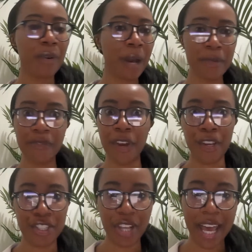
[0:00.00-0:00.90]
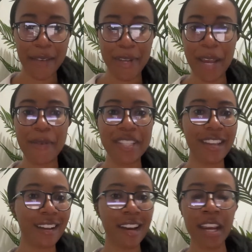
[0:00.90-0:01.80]
I was very shy when I was
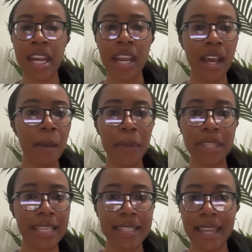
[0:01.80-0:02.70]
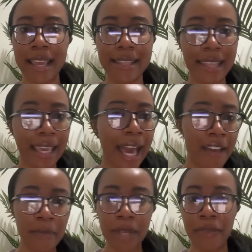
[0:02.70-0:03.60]
younger, but these days, like I've
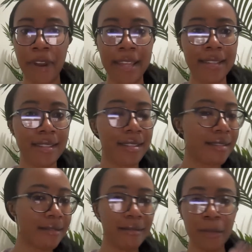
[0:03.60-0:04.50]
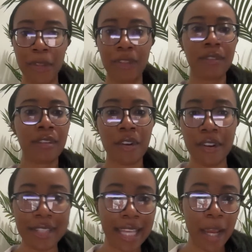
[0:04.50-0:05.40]
made friends with
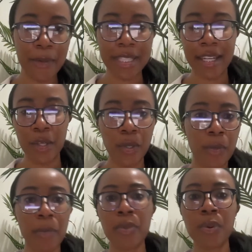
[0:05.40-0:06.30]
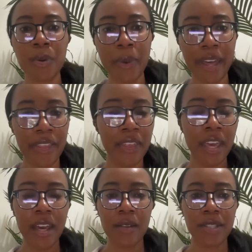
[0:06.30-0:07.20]
girls that I was in an Uber pool with,
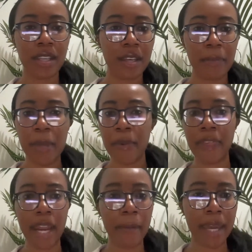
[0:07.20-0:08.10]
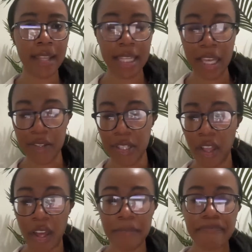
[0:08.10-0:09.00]
to people that I met at the nail salon.